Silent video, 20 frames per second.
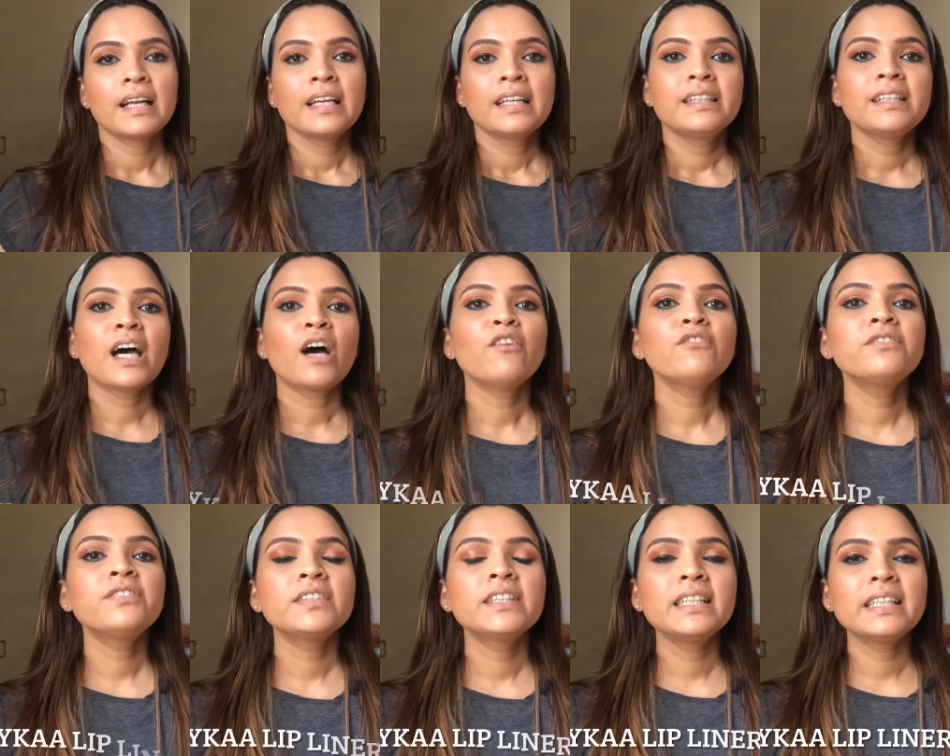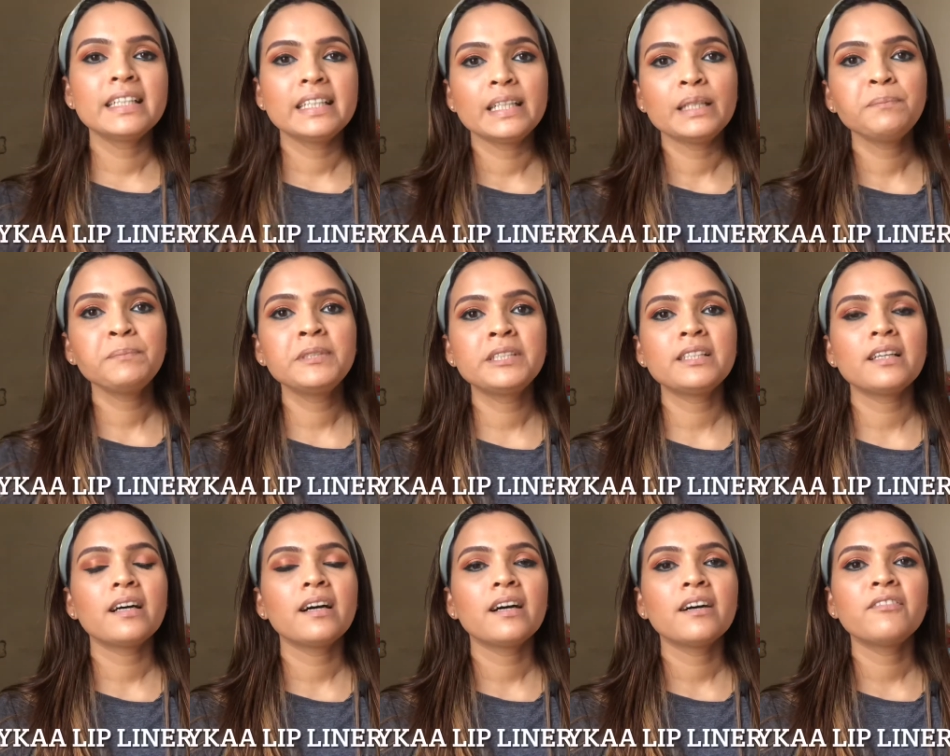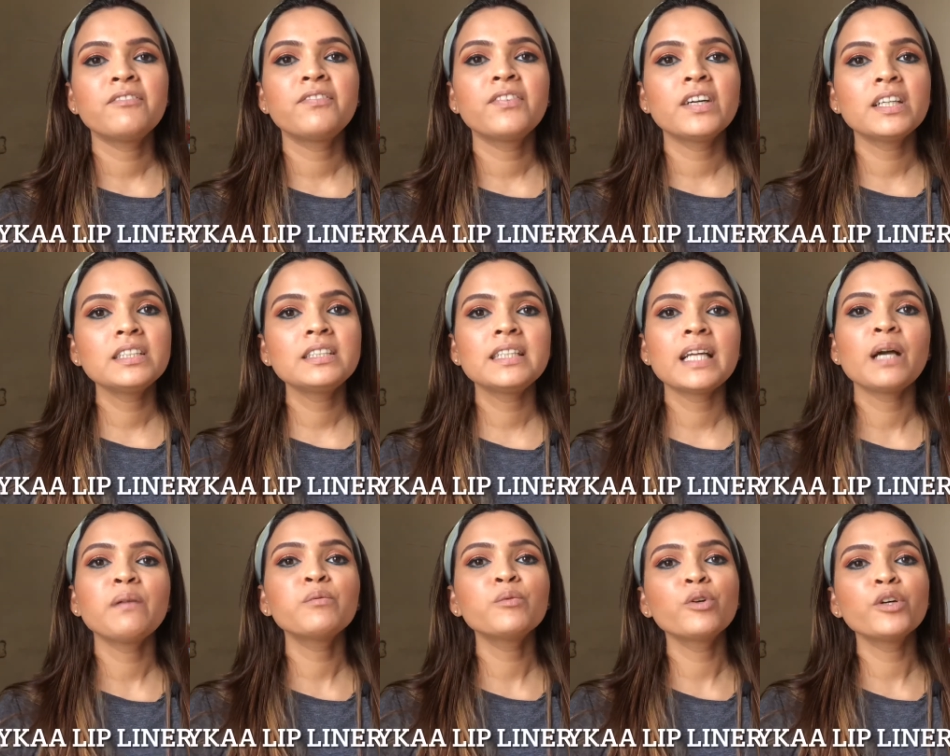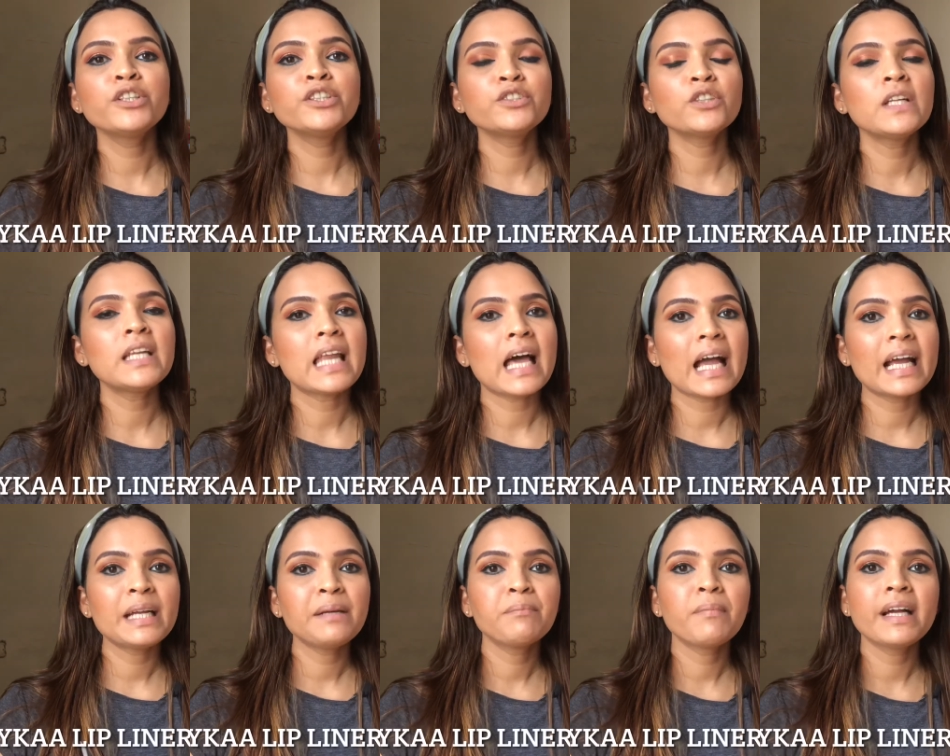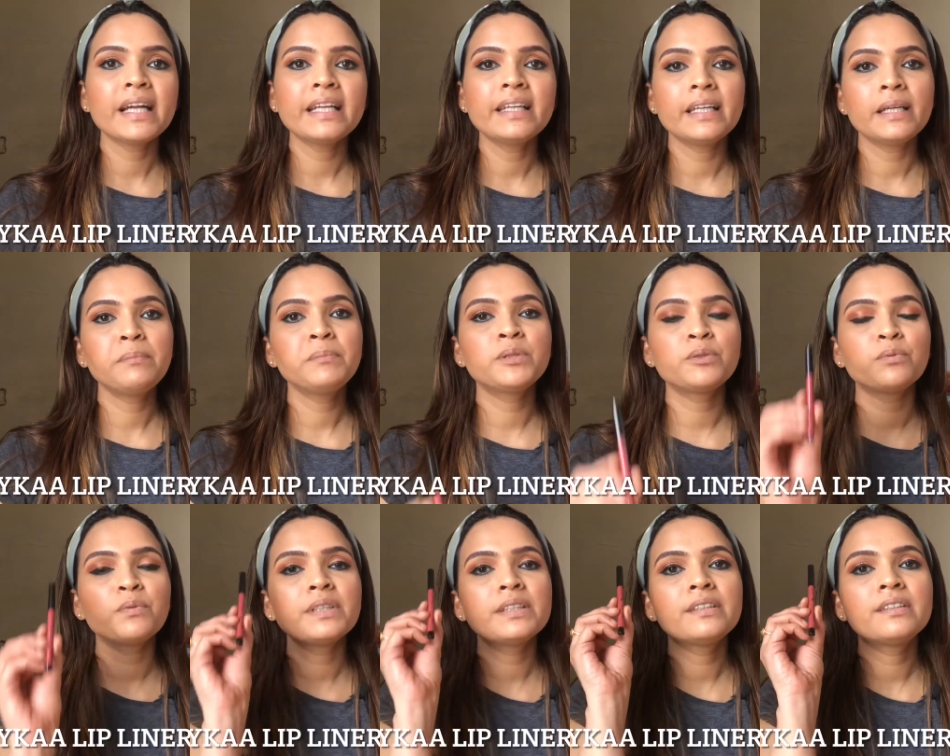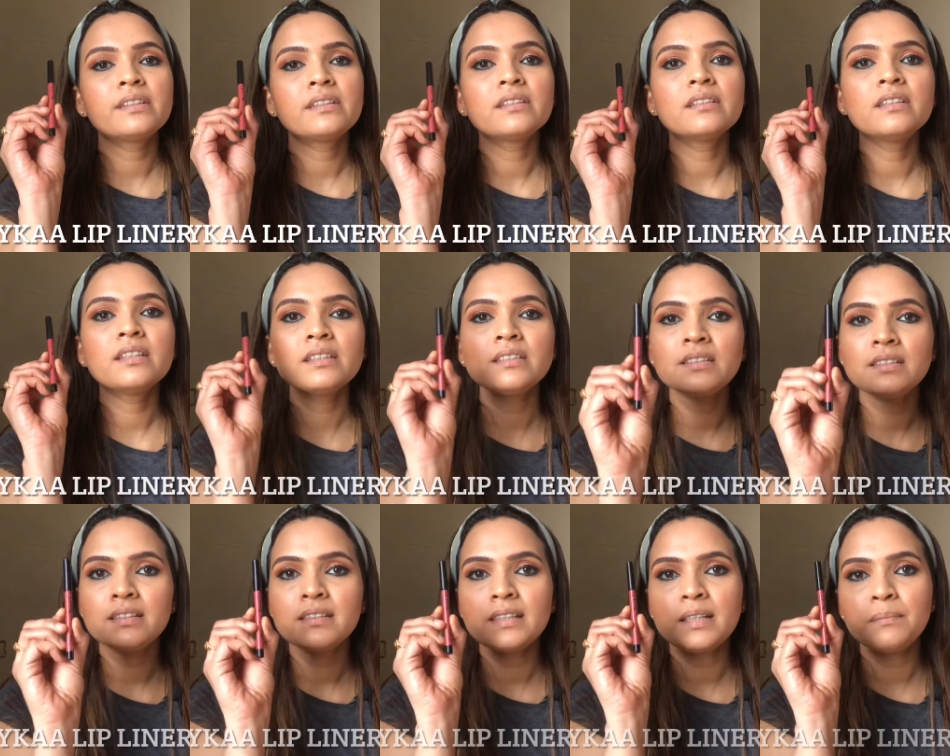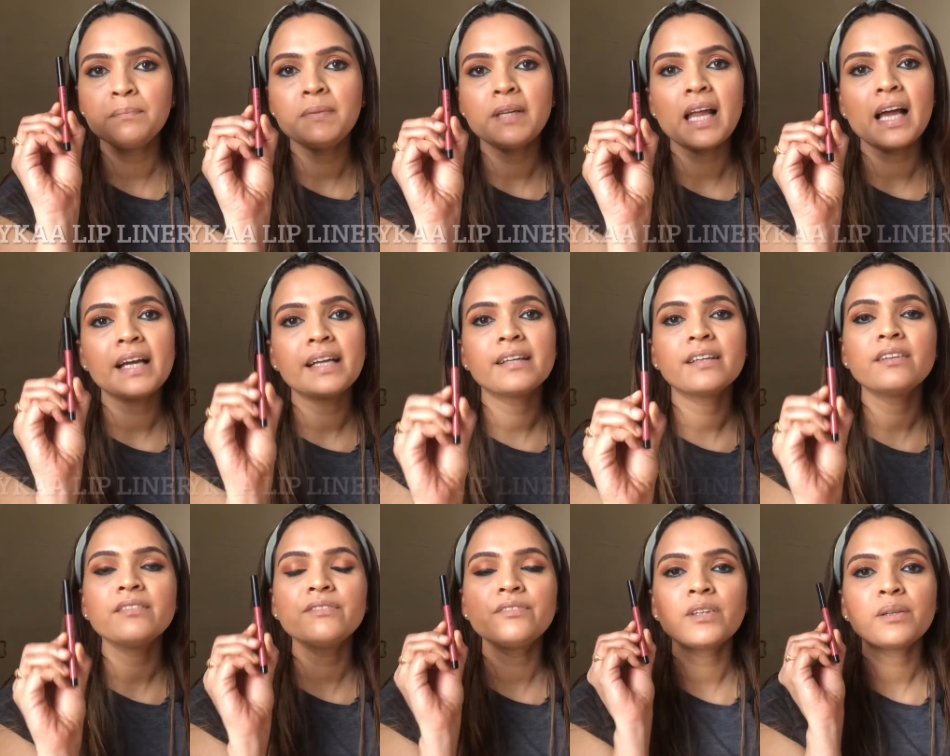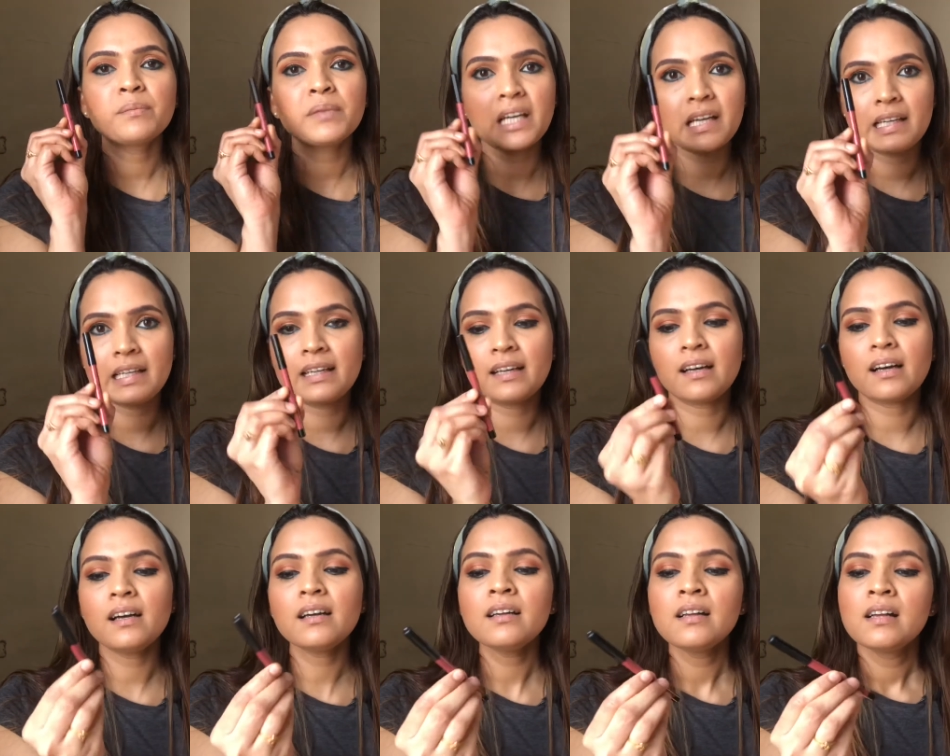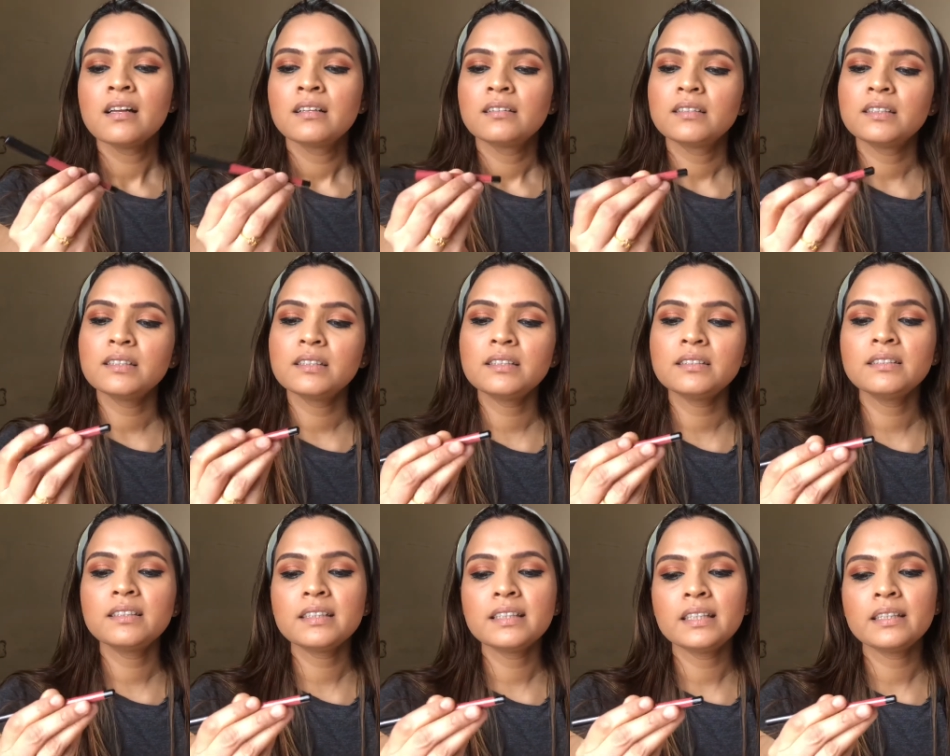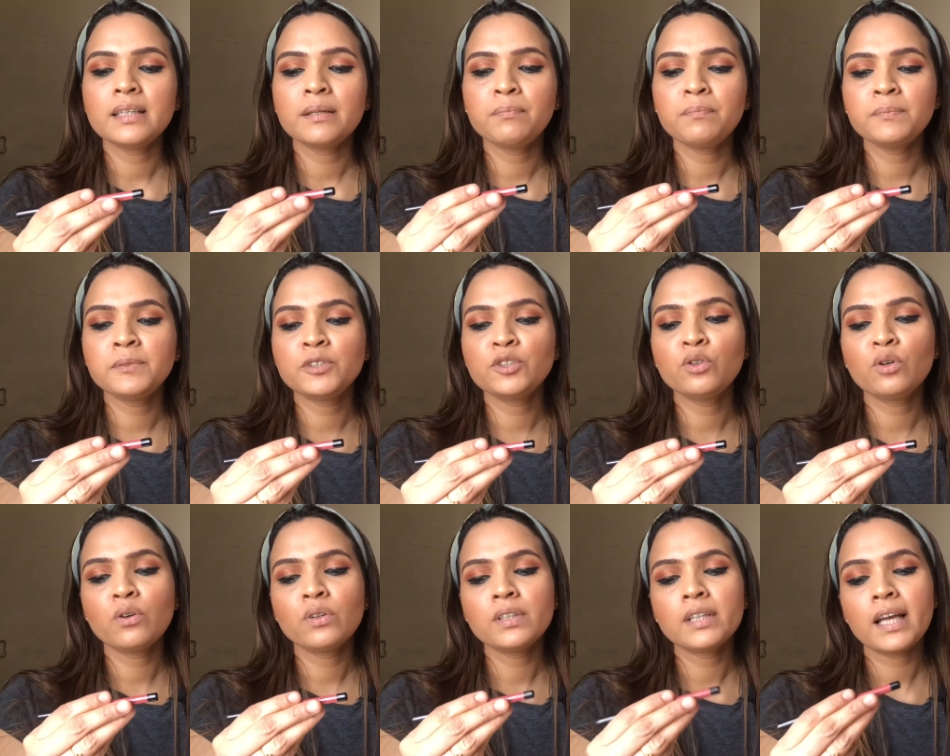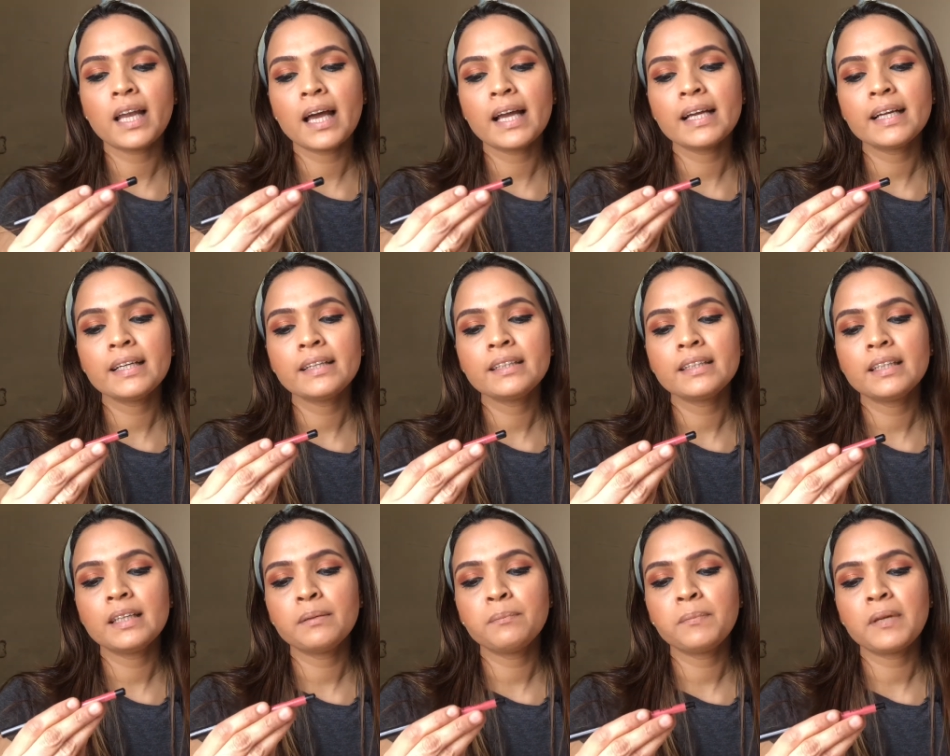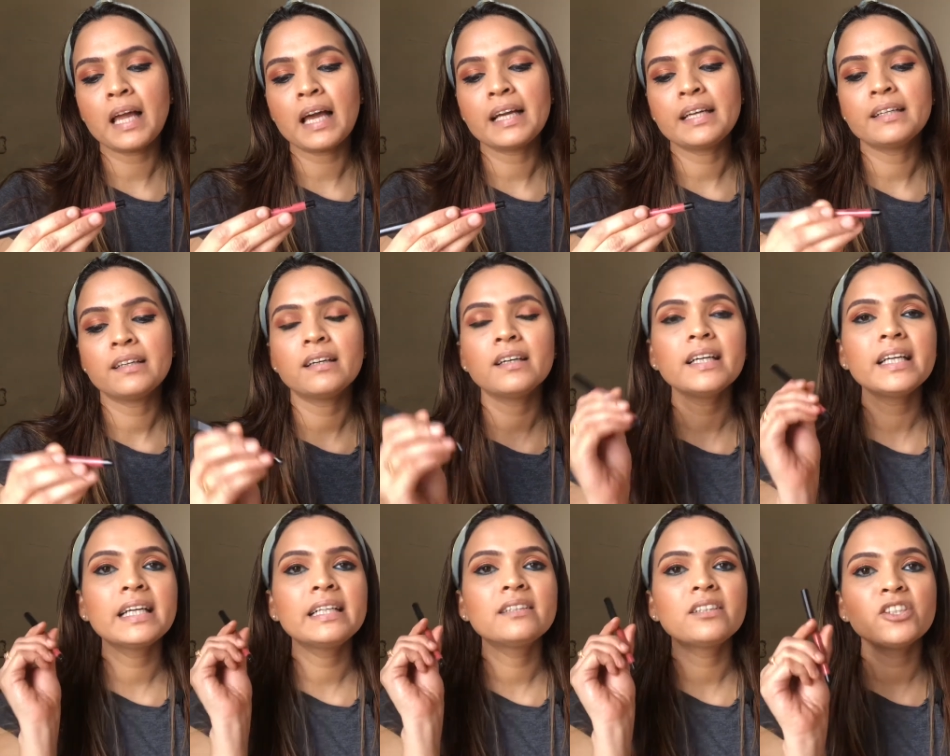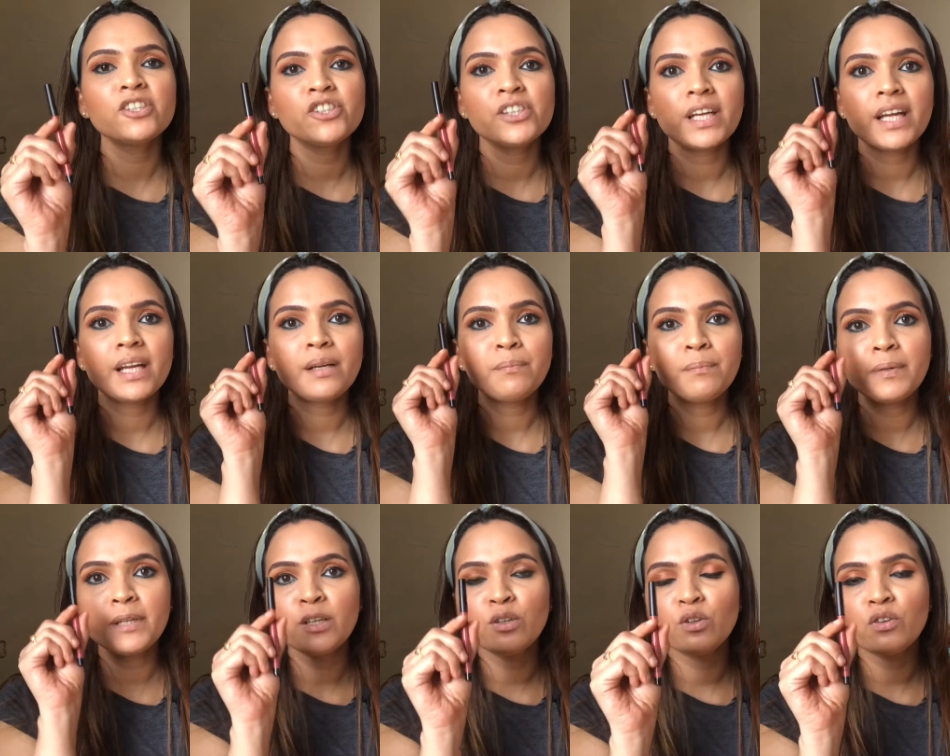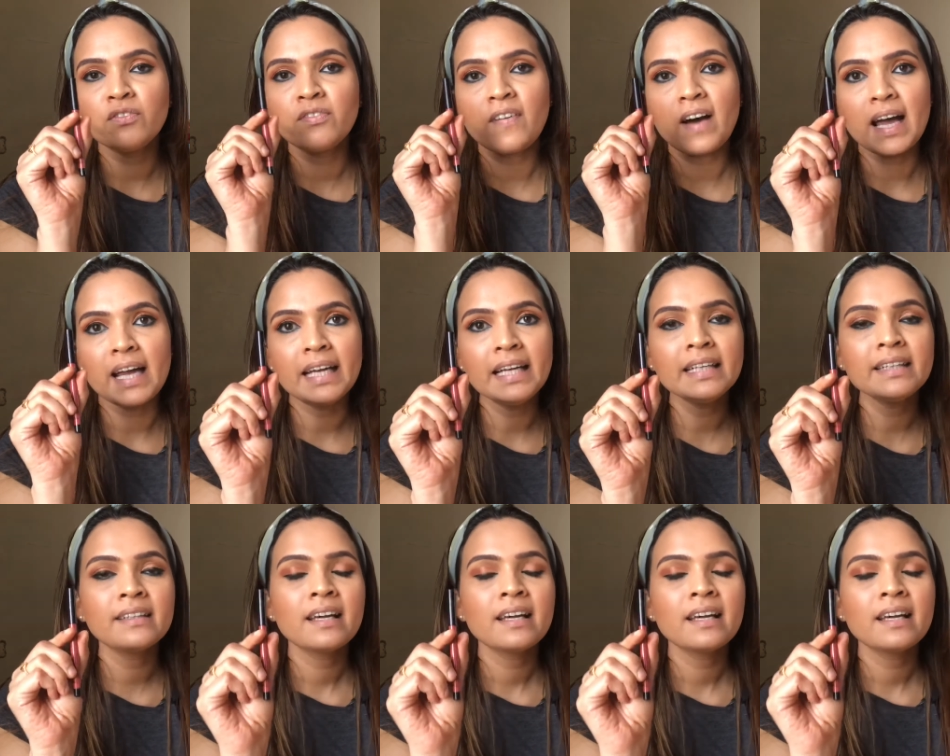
Now for the lips, uh, first I'm going to line my lips with this lip liner from Nykaa. This is the Lips Don't Lie lip liner in the shade Pillow Fight.